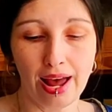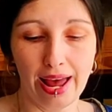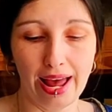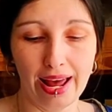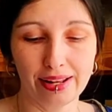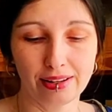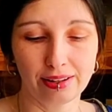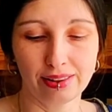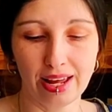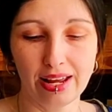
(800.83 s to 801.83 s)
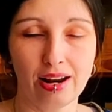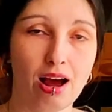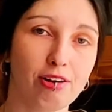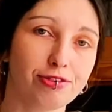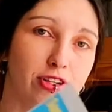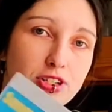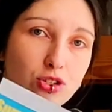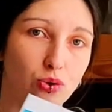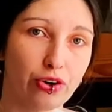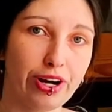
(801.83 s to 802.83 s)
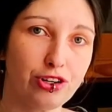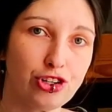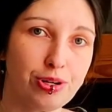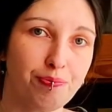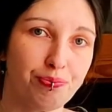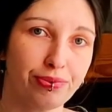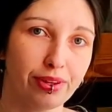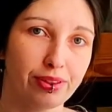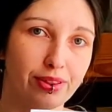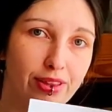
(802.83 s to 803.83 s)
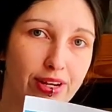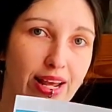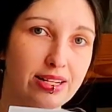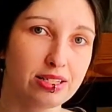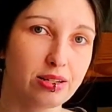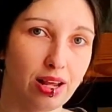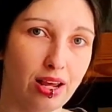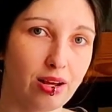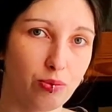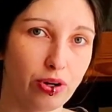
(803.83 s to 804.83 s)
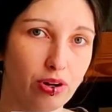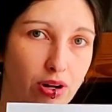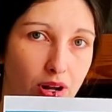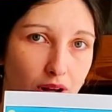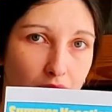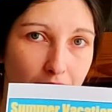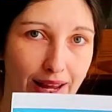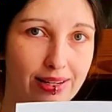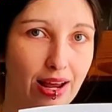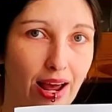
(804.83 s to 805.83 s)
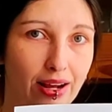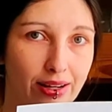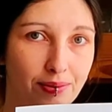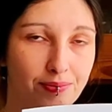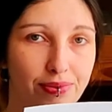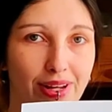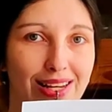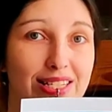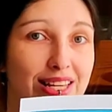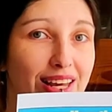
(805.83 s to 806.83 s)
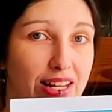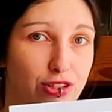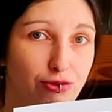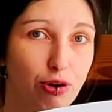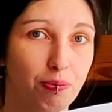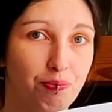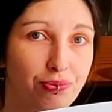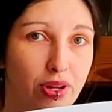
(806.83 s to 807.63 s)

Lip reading: And then after storage, the next thing we're gonna attack is the kids' room.